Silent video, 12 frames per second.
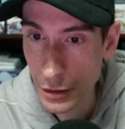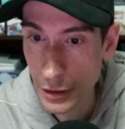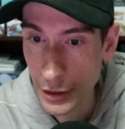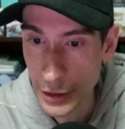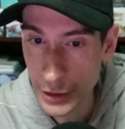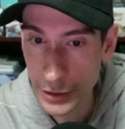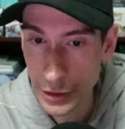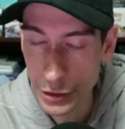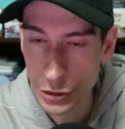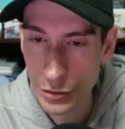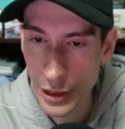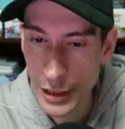And they
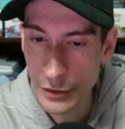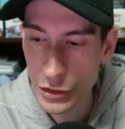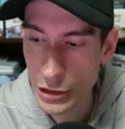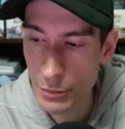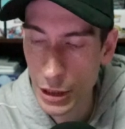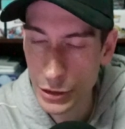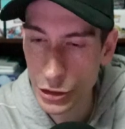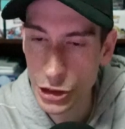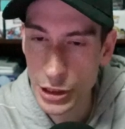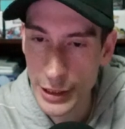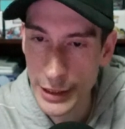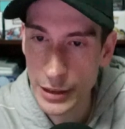do have some other
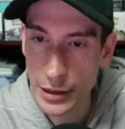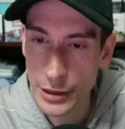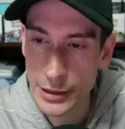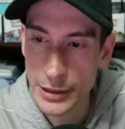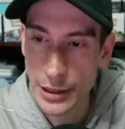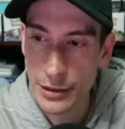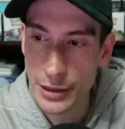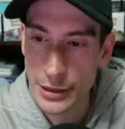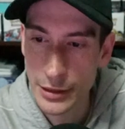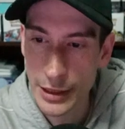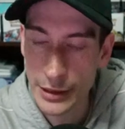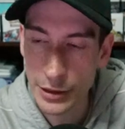shenanigans in this
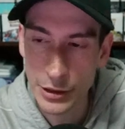deck.